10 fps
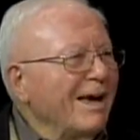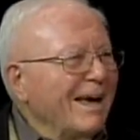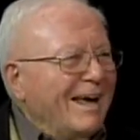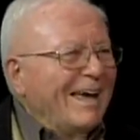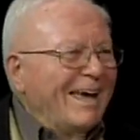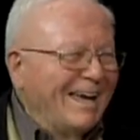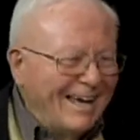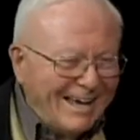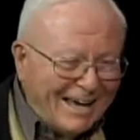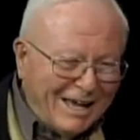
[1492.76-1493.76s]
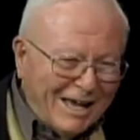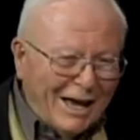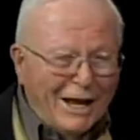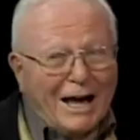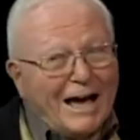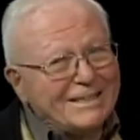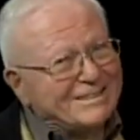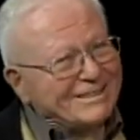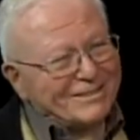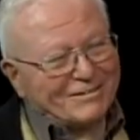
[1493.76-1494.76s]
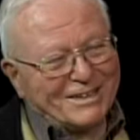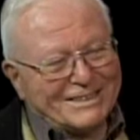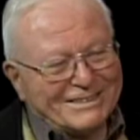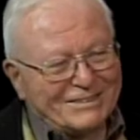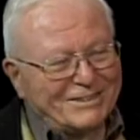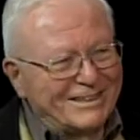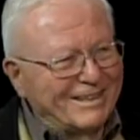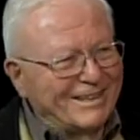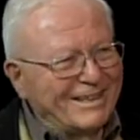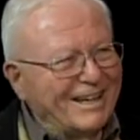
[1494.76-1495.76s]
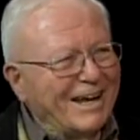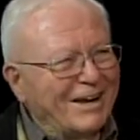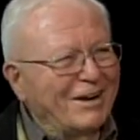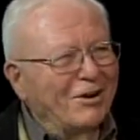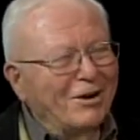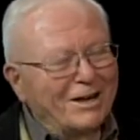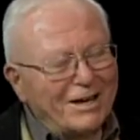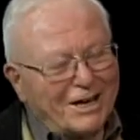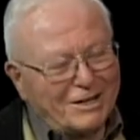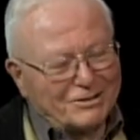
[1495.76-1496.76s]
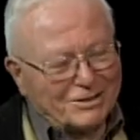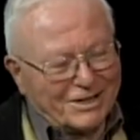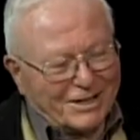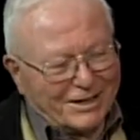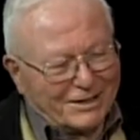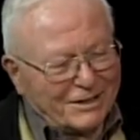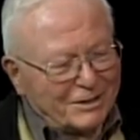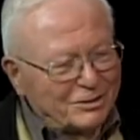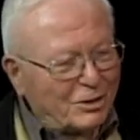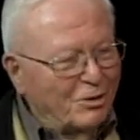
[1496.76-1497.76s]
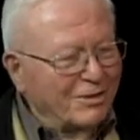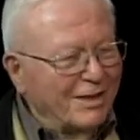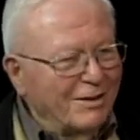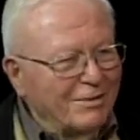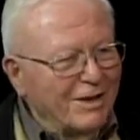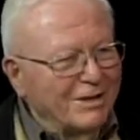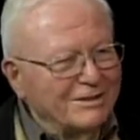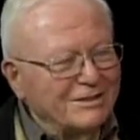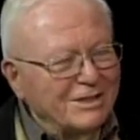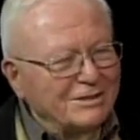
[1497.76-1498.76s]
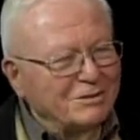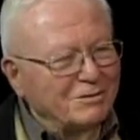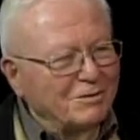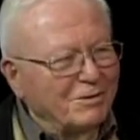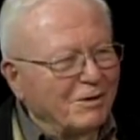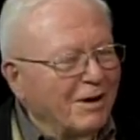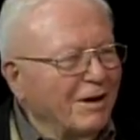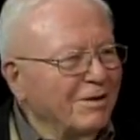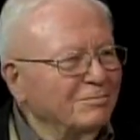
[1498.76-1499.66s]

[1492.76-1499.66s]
and ice and the rest. At an early age. At no, was early later age, in life. Yeah. So that, in a sense, uh,